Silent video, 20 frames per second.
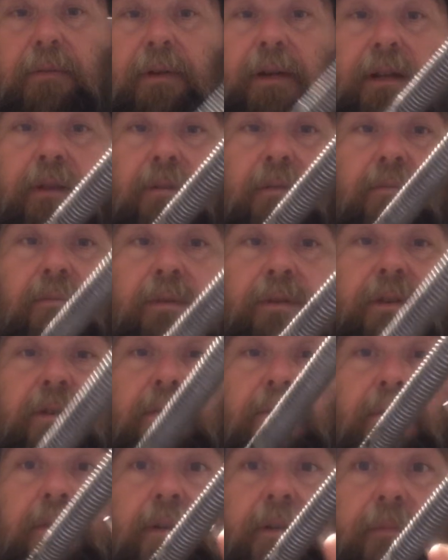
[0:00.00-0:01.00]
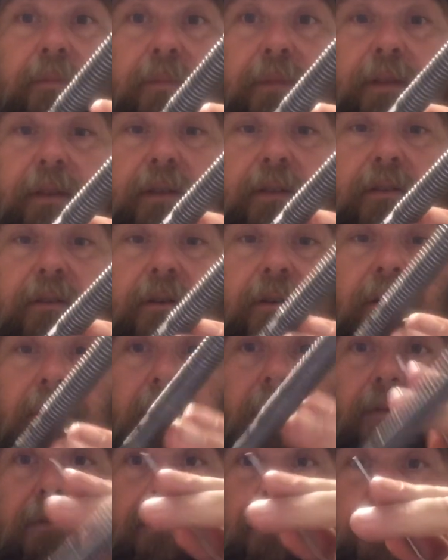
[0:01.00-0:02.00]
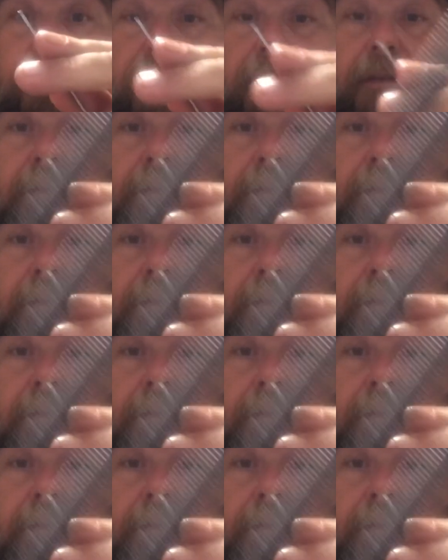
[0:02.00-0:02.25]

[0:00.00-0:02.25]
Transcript: when you're doing it, you start off,